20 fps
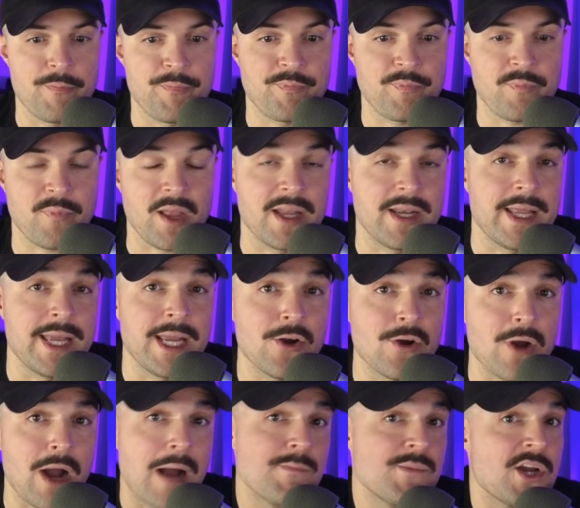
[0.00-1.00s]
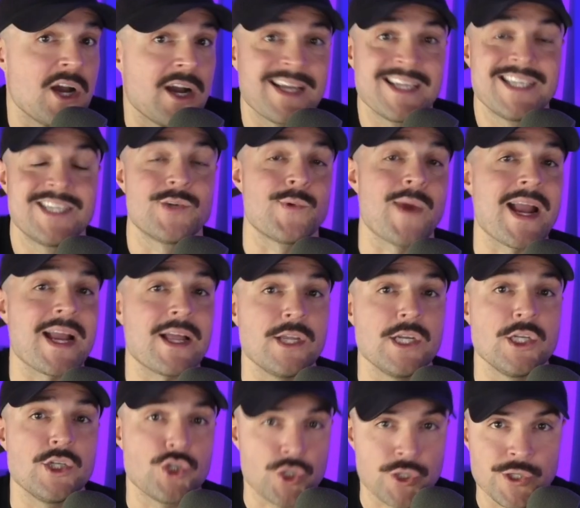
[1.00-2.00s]
And here I'm talking directly
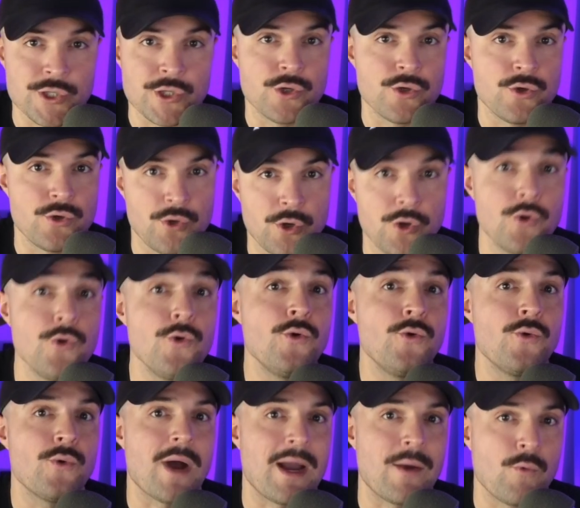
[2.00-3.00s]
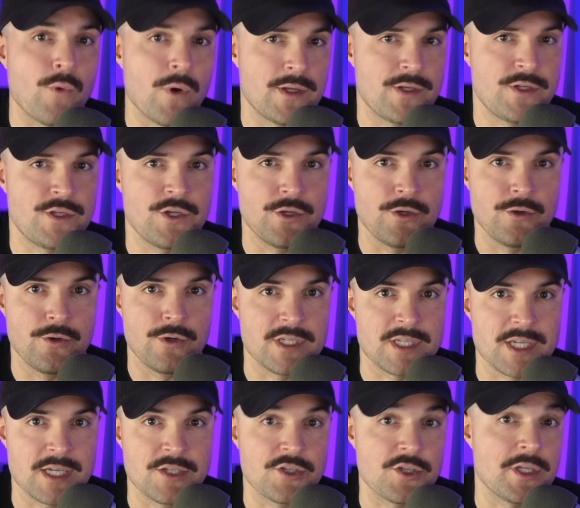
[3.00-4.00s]
to who I want to
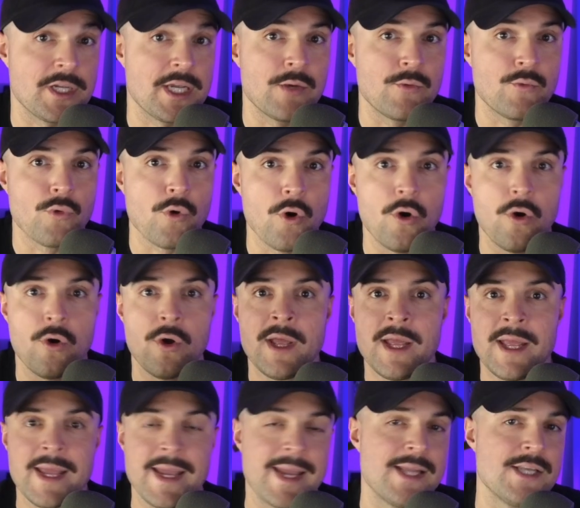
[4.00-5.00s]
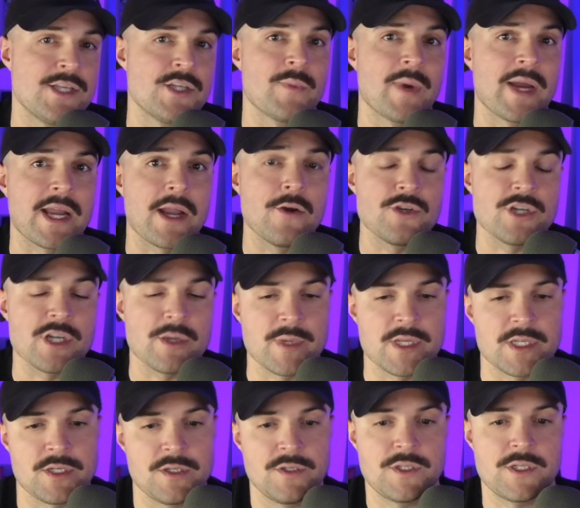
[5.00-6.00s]
essentially enroll into my coaching
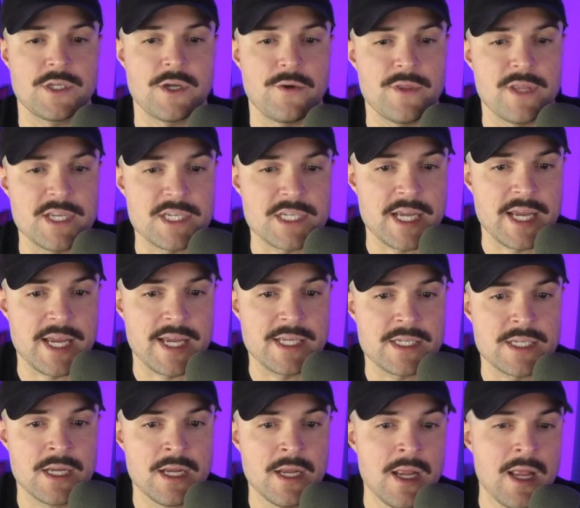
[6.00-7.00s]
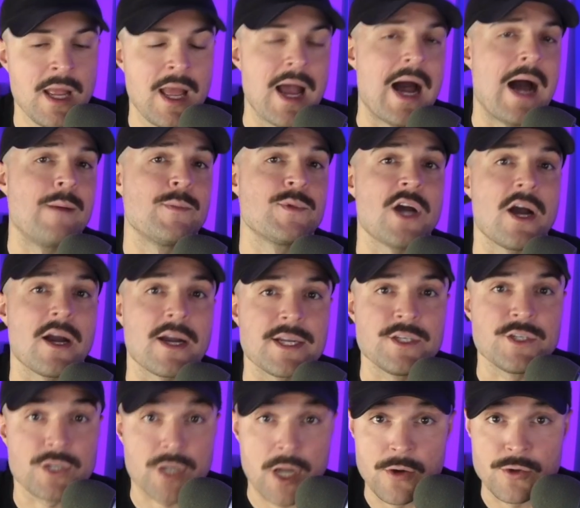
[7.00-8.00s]
business. So in this case, I'm talking
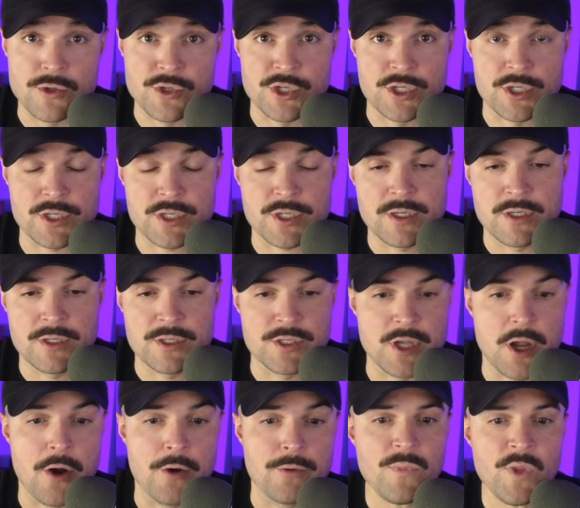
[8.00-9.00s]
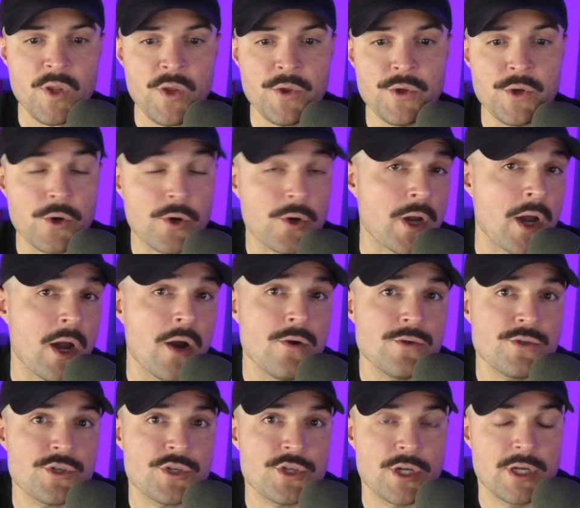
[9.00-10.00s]
to coaches. So you're a
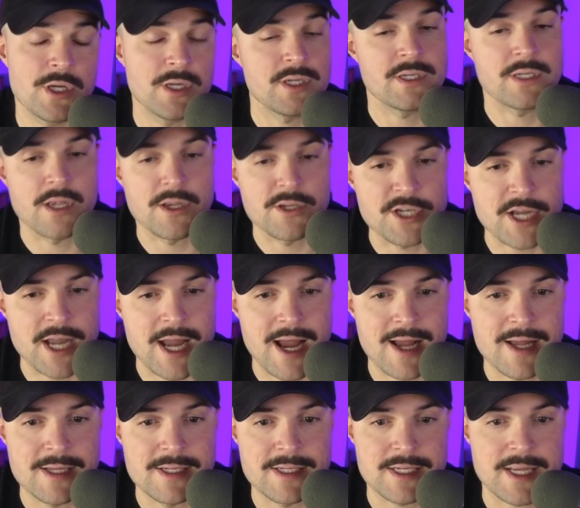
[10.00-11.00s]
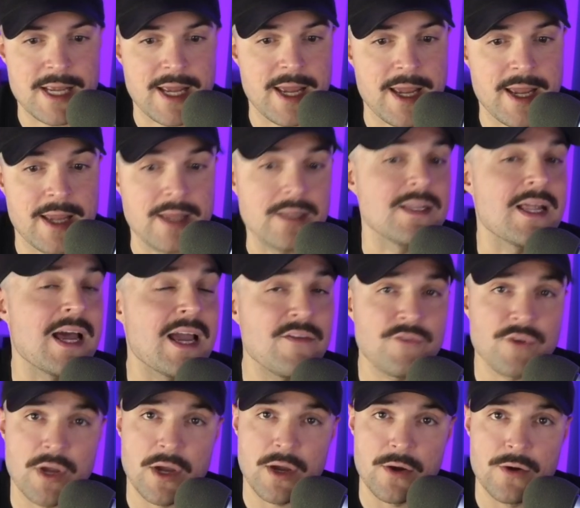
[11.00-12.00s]
coach, such as a life
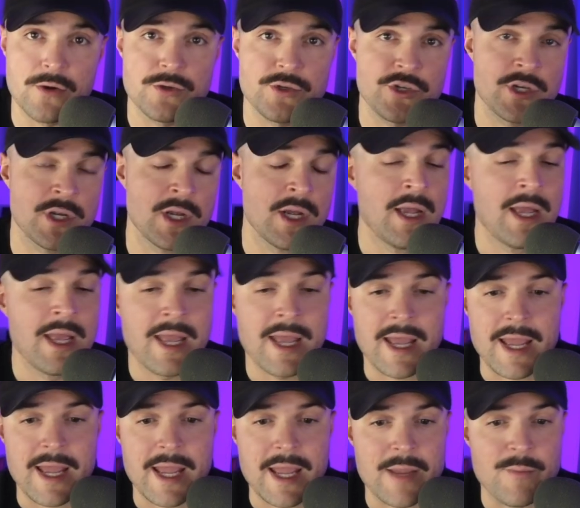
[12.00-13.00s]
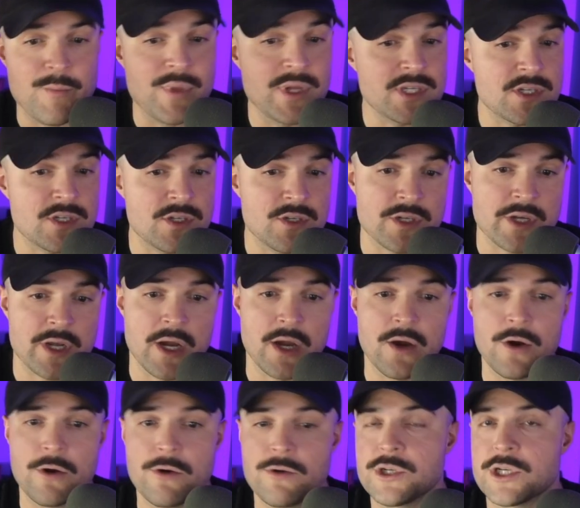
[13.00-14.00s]
coach, a business
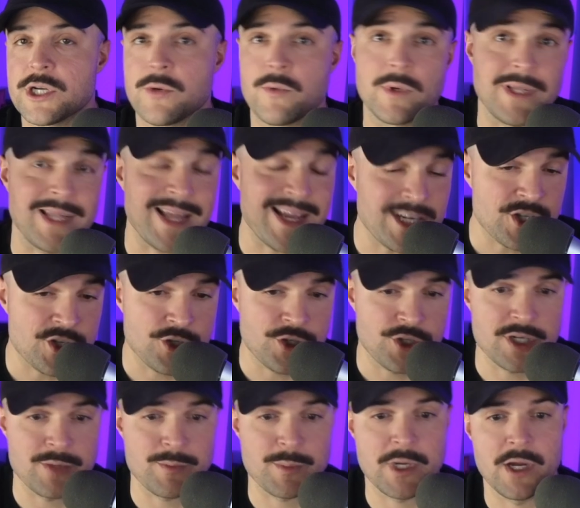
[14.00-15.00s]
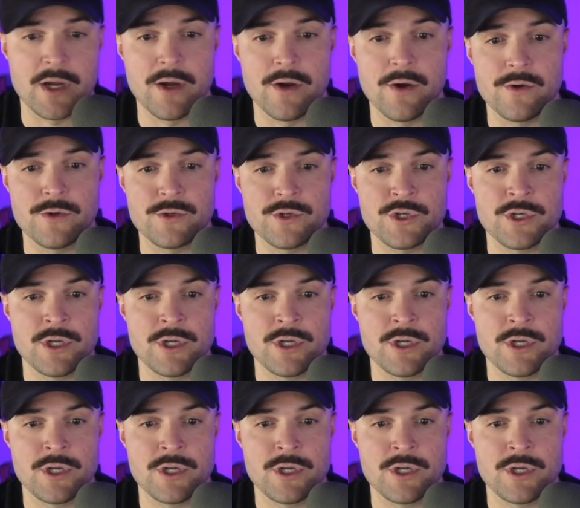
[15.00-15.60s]
coach, a relationship coach,